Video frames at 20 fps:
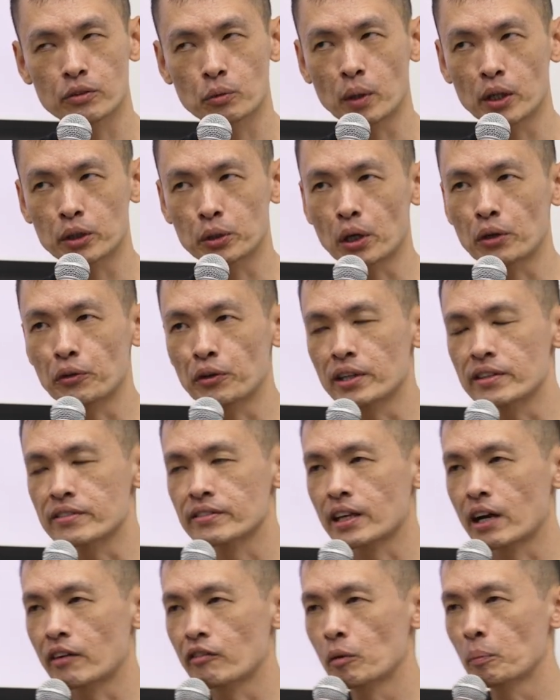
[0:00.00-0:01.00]
what do I
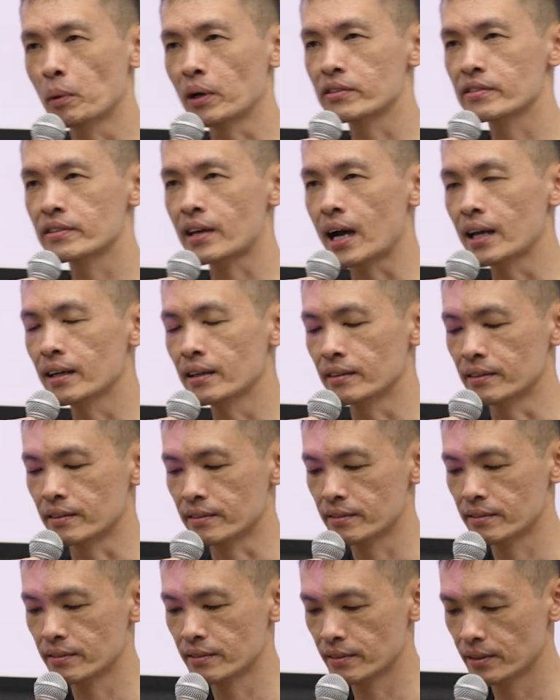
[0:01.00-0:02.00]
rediscover about
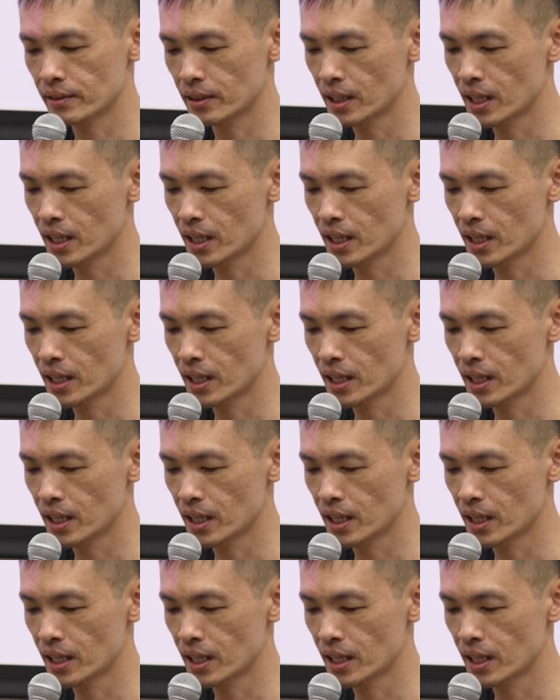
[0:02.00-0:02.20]
silence?